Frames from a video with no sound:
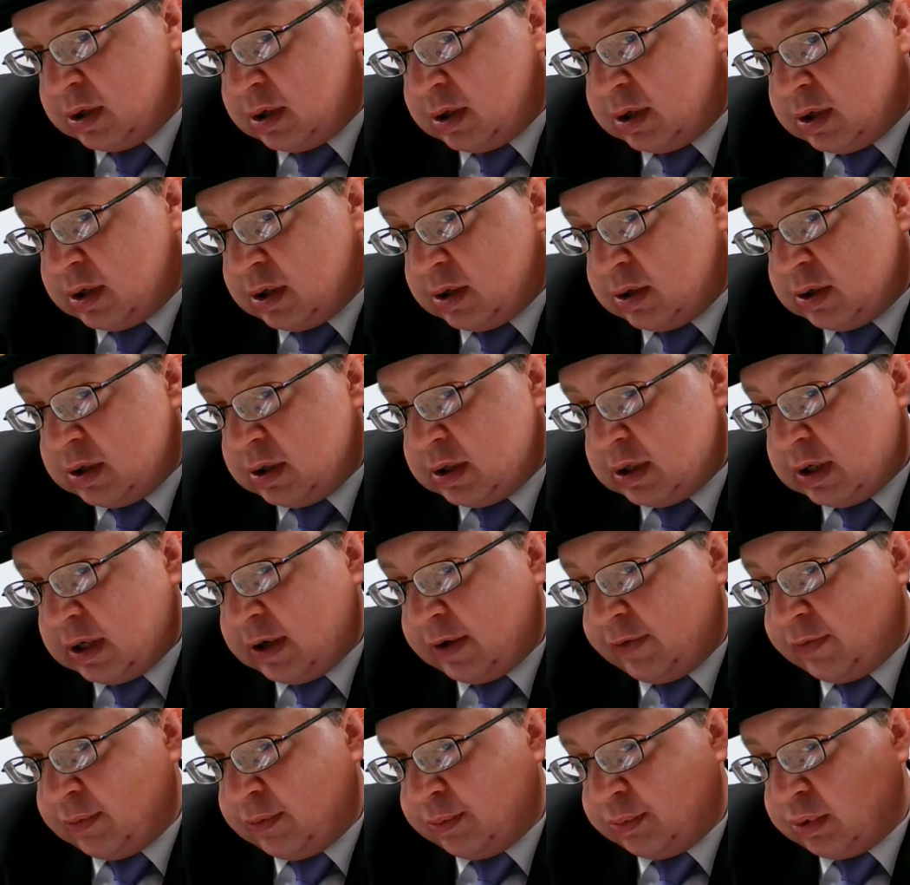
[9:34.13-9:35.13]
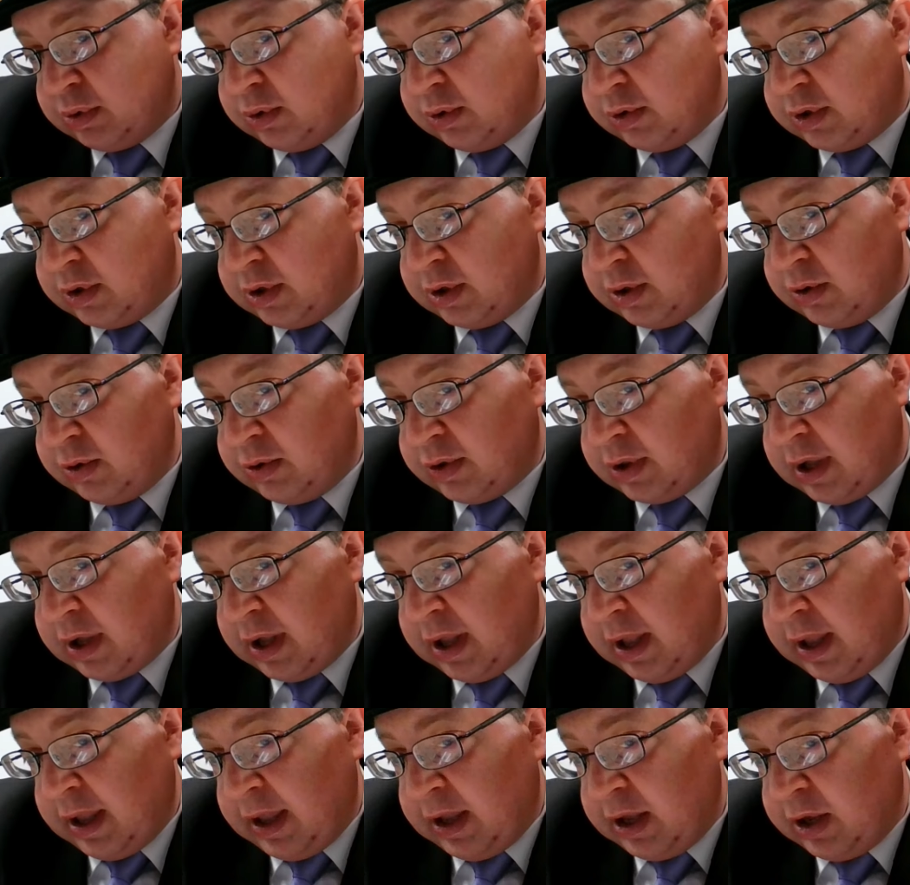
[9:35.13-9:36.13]
You know, I have a Bluetooth
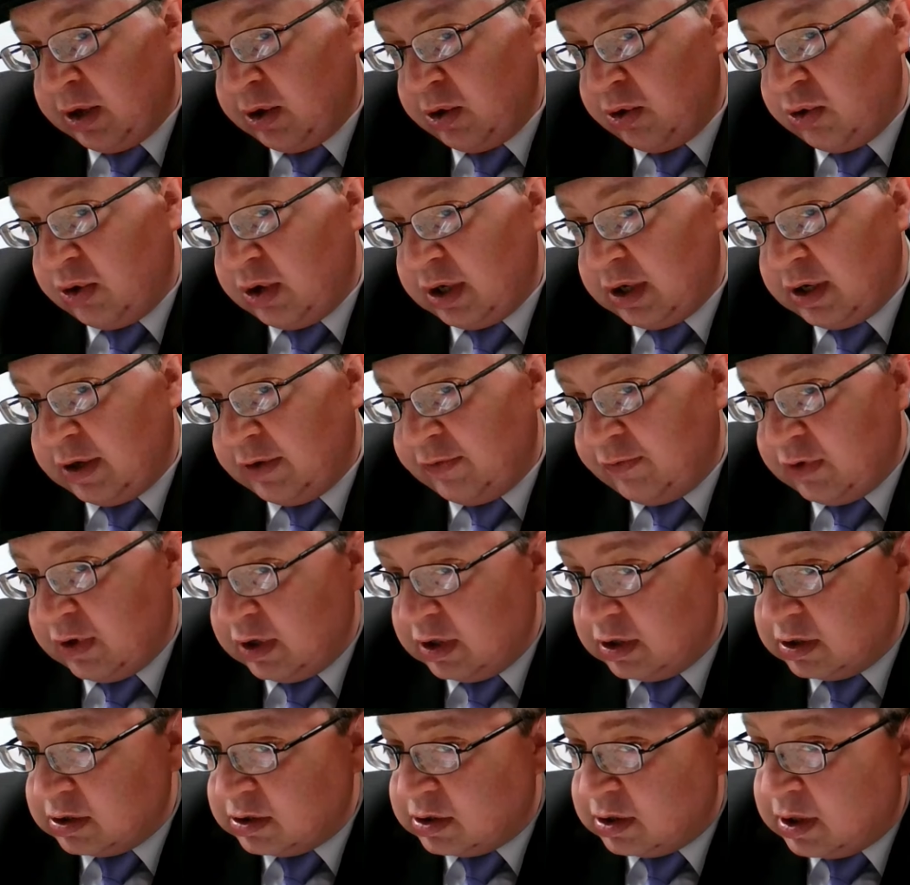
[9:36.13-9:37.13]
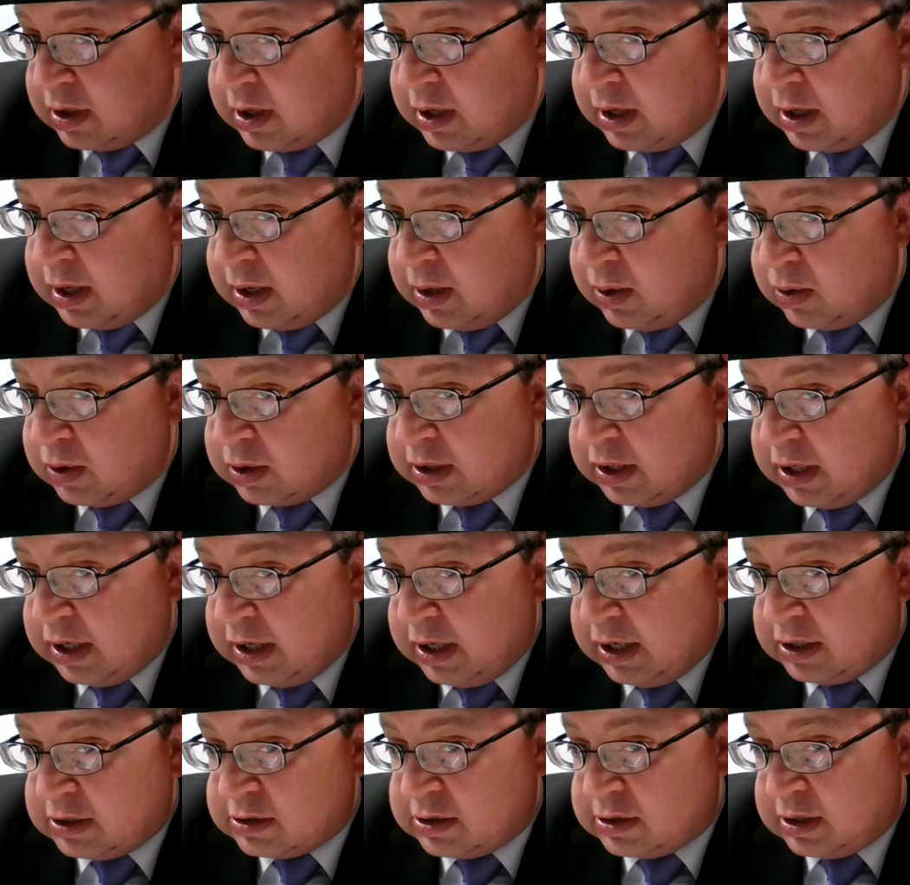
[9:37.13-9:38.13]
hearing device which
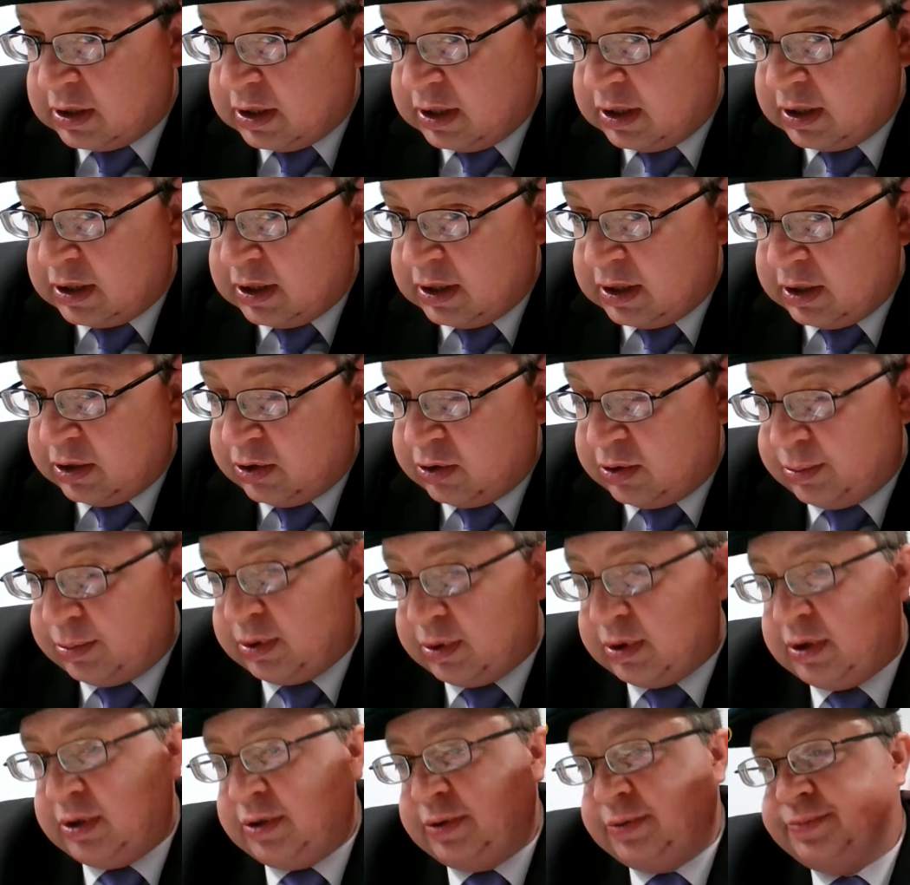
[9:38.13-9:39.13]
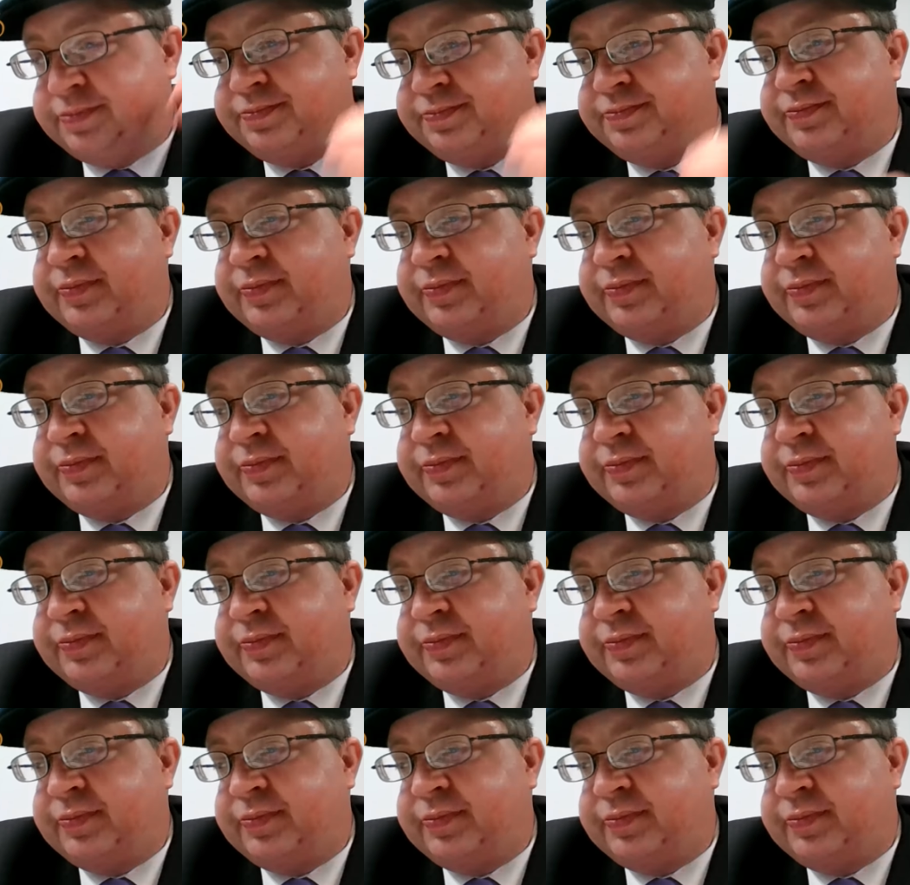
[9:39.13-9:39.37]
acts like an earbud.